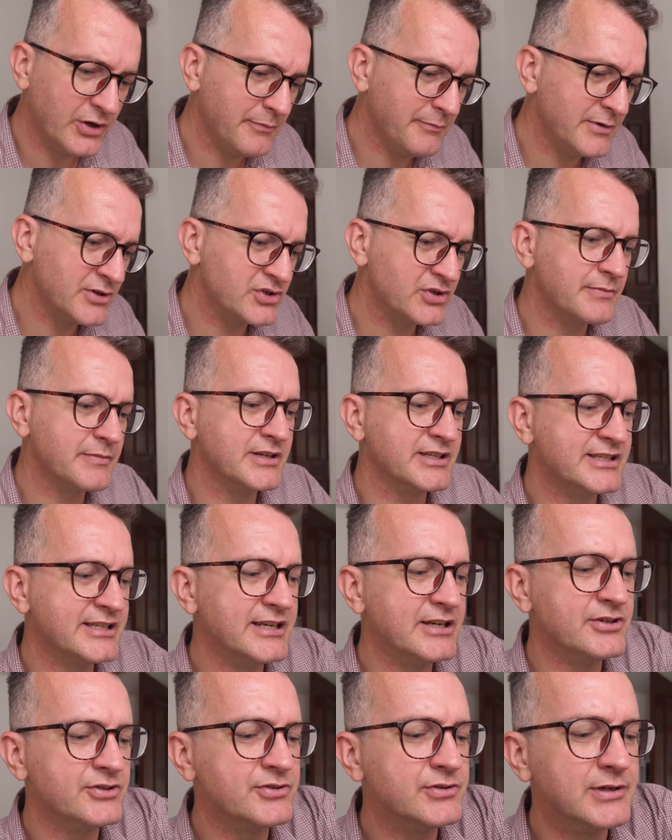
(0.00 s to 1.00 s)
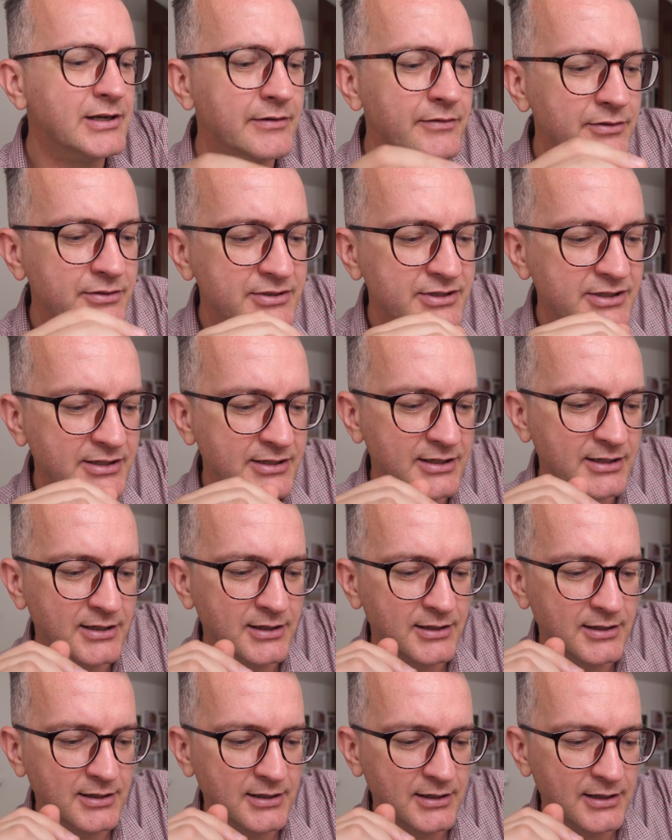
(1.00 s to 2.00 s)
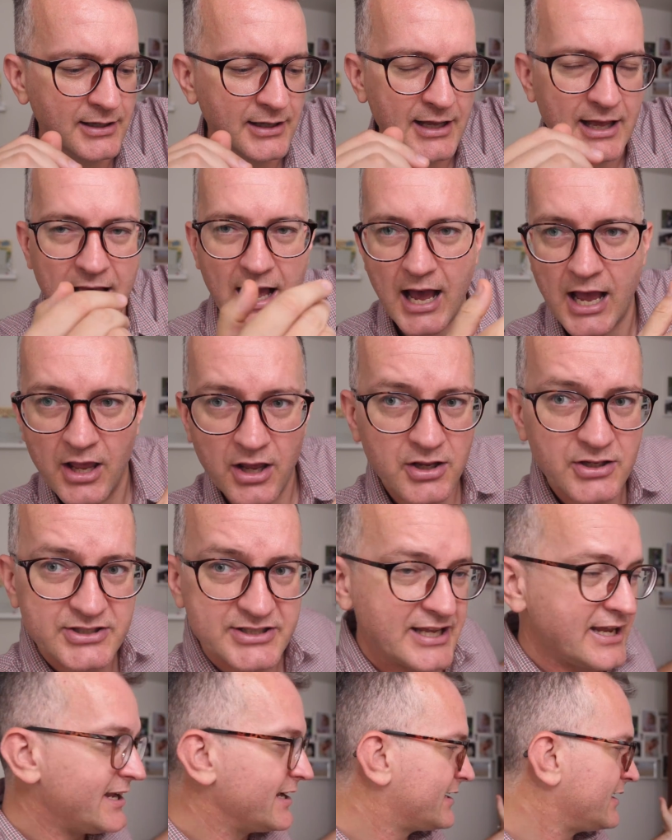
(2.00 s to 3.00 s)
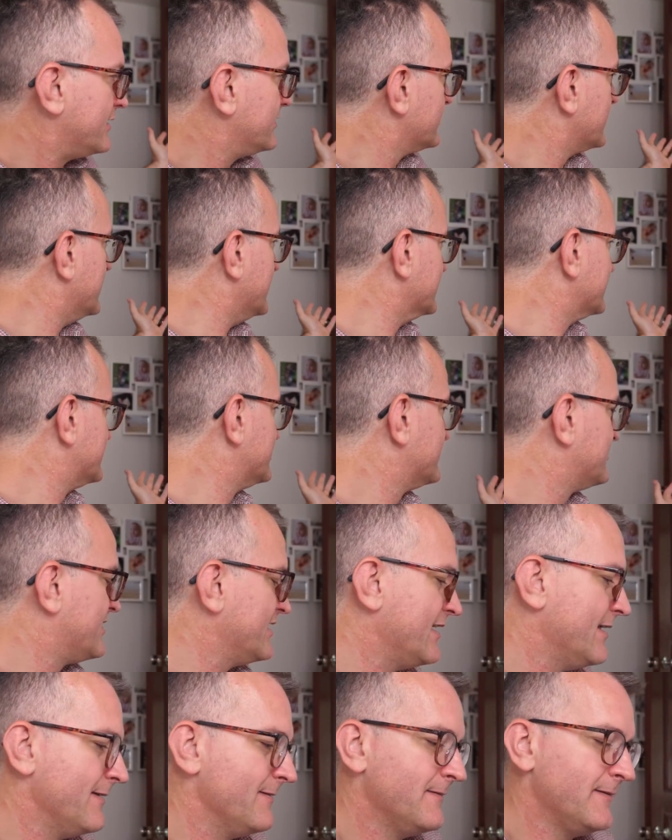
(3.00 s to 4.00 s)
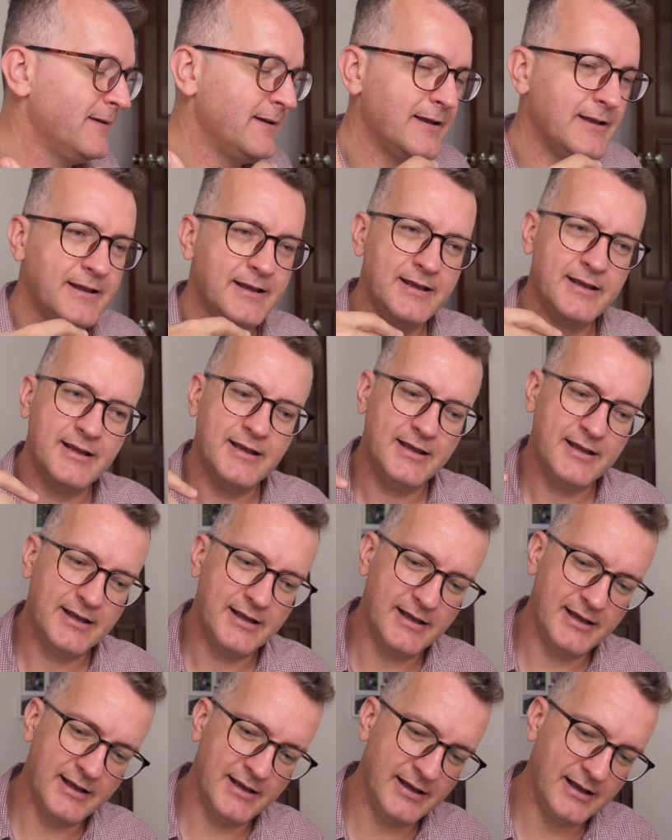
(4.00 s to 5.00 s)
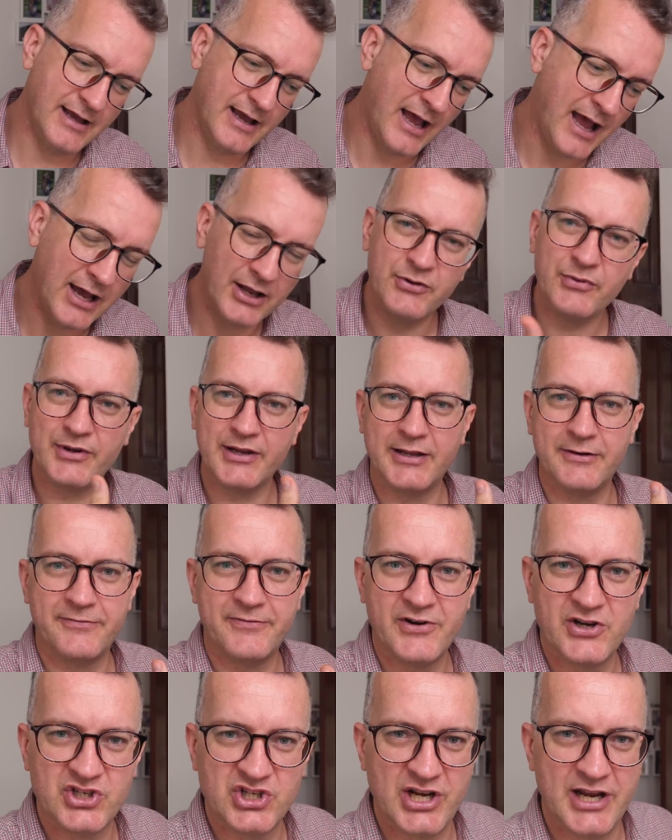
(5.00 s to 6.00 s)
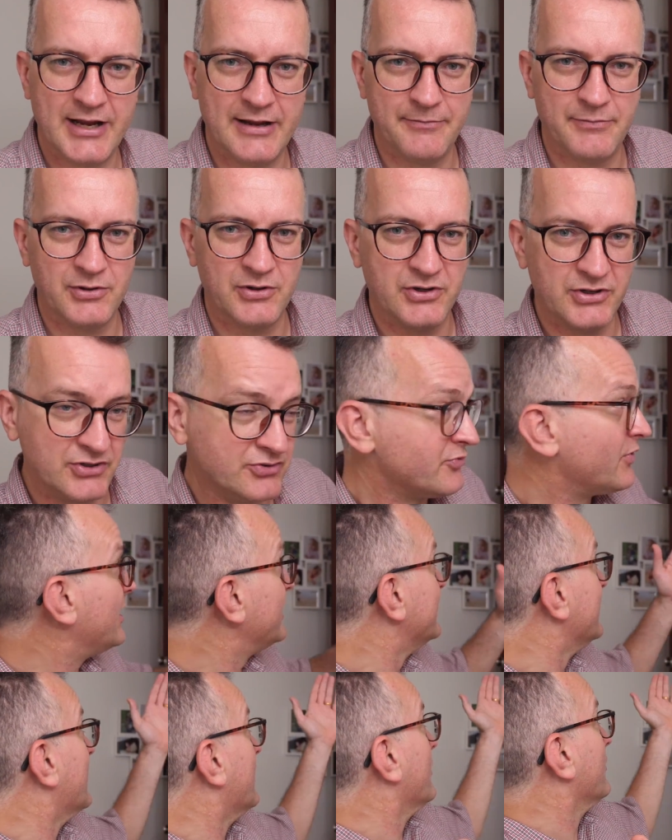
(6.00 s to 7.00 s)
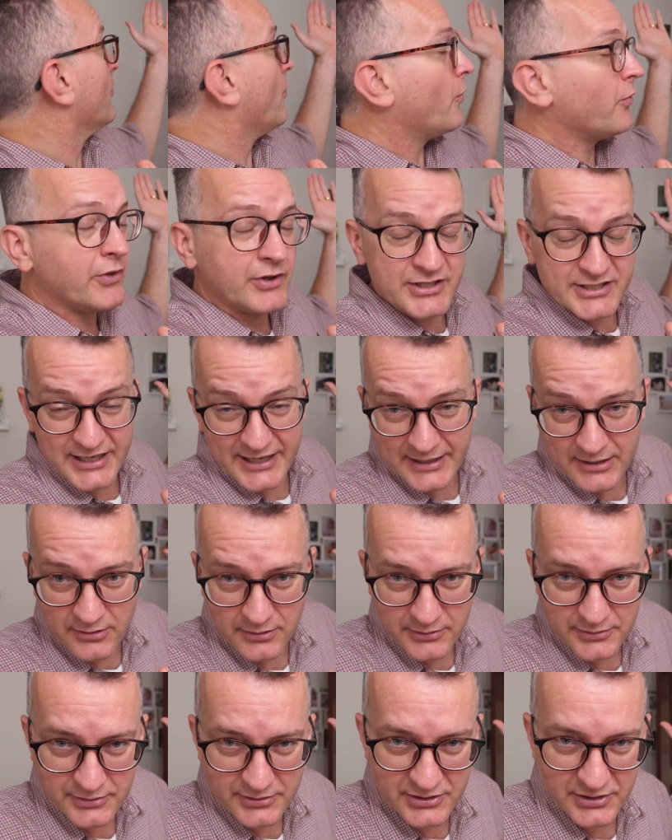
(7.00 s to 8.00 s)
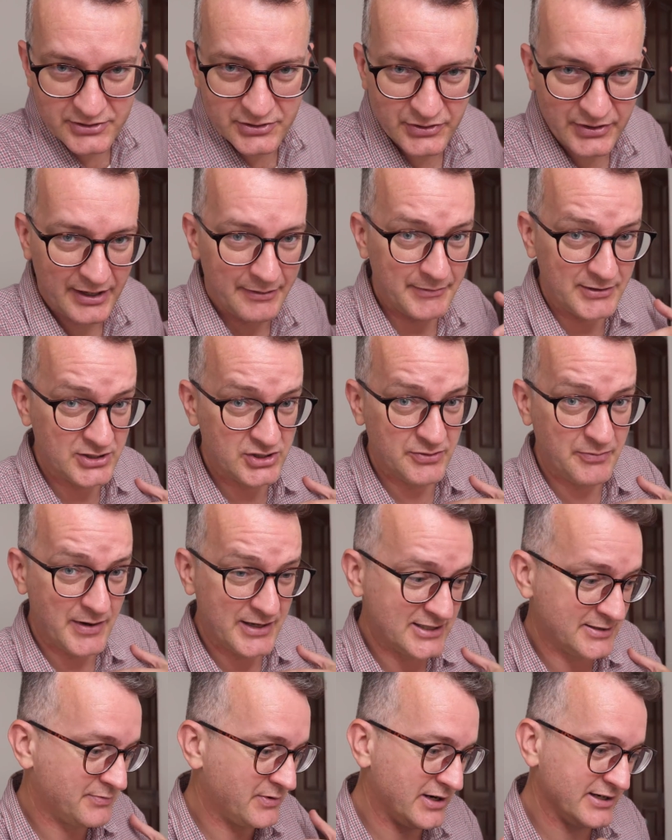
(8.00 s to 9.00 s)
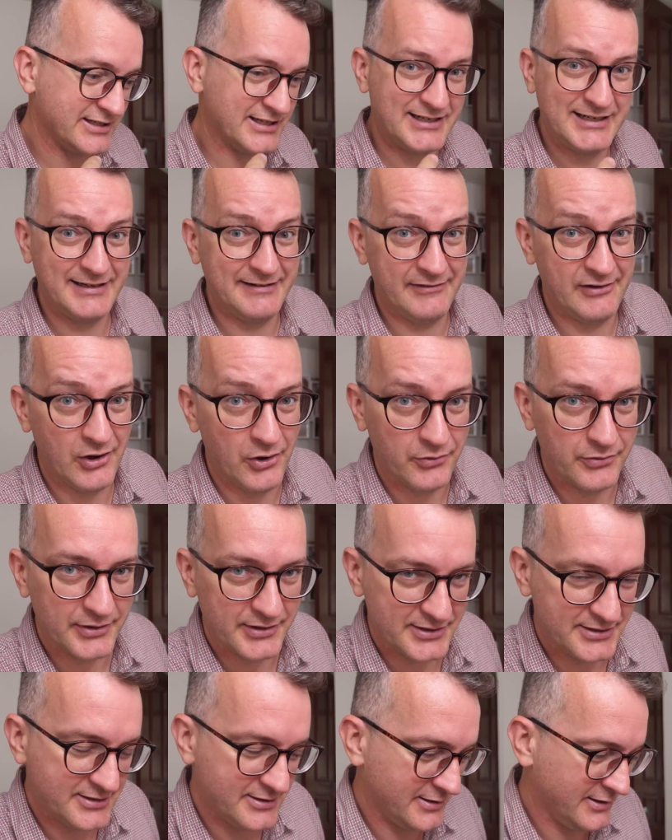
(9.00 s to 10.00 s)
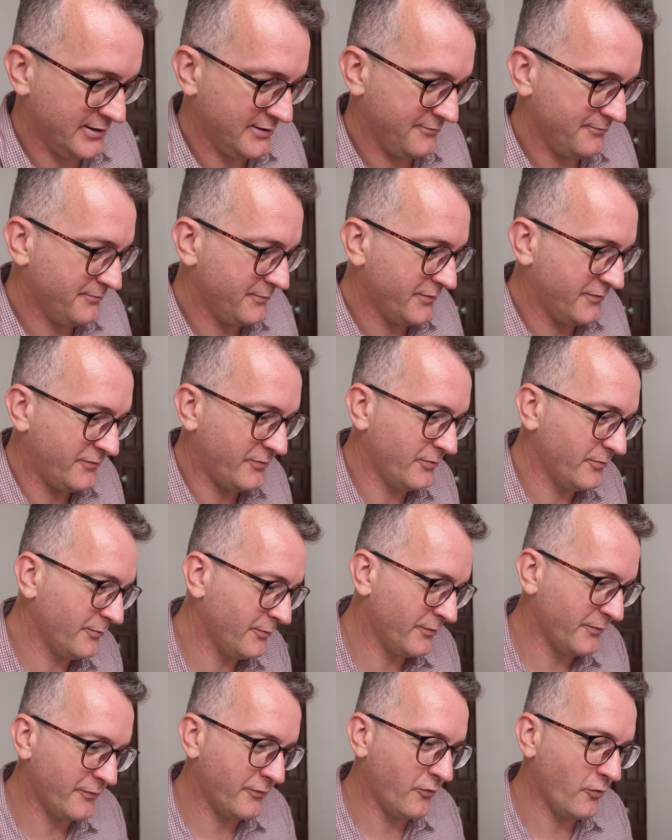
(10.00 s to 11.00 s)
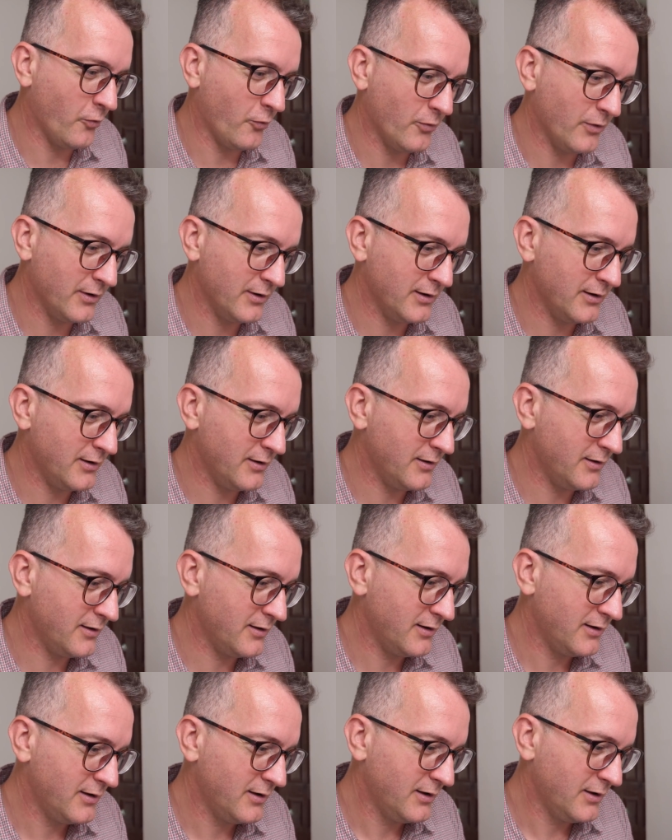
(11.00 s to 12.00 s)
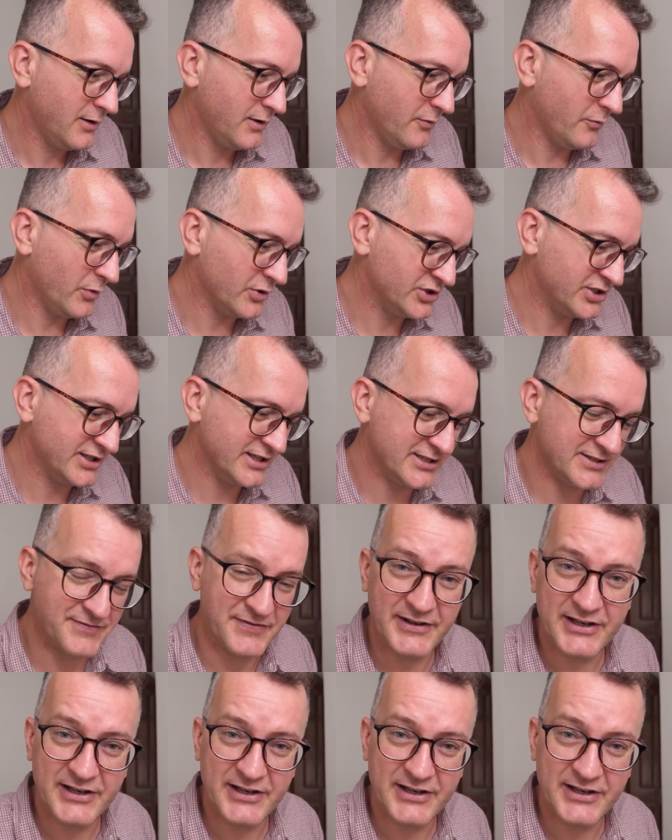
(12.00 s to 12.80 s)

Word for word: now I'm measuring my CO2 levels. I asked the aircon guys just then, how do I get fresh air? Because right now all these aircons are doing. I mean, to my surprise, I didn't even know this um, before before uh, watching this